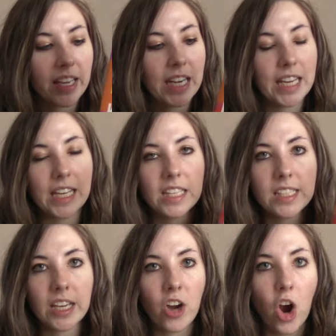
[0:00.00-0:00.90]
It is
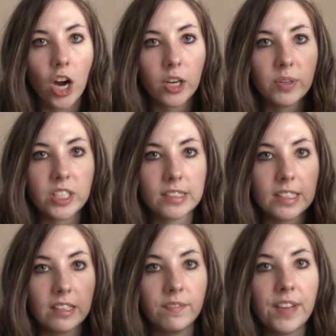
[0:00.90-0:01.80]
an ARC, which is
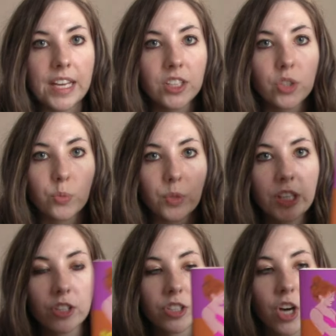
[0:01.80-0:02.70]
an advanced
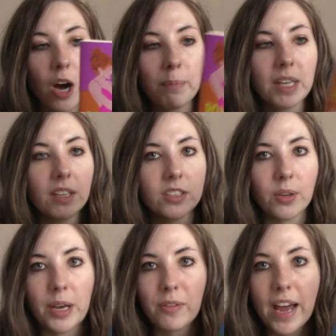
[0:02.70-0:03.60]
reader's copy, so
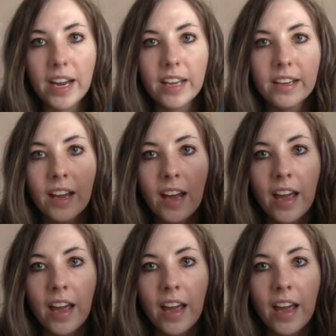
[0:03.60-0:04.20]
I read it.